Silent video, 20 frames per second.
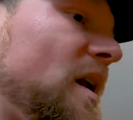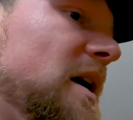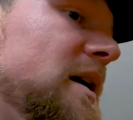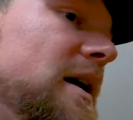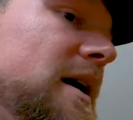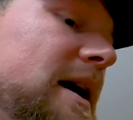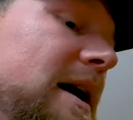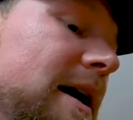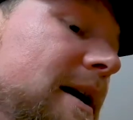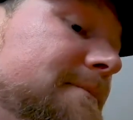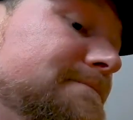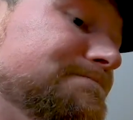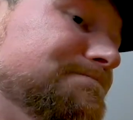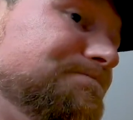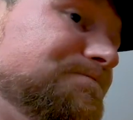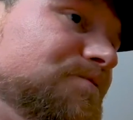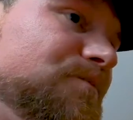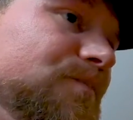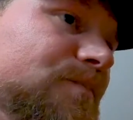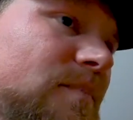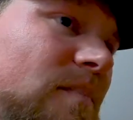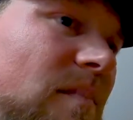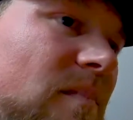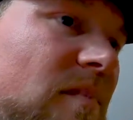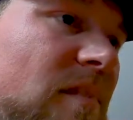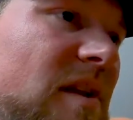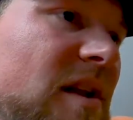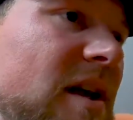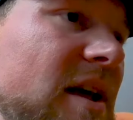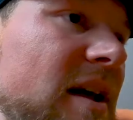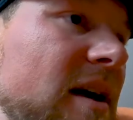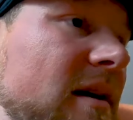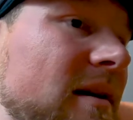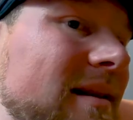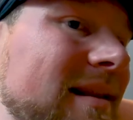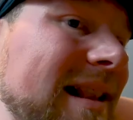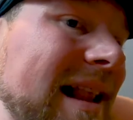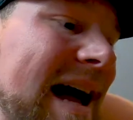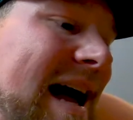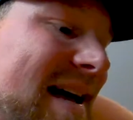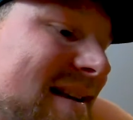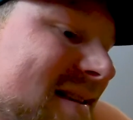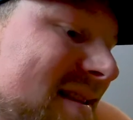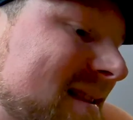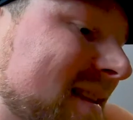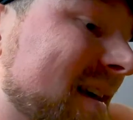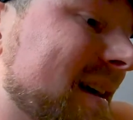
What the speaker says: The last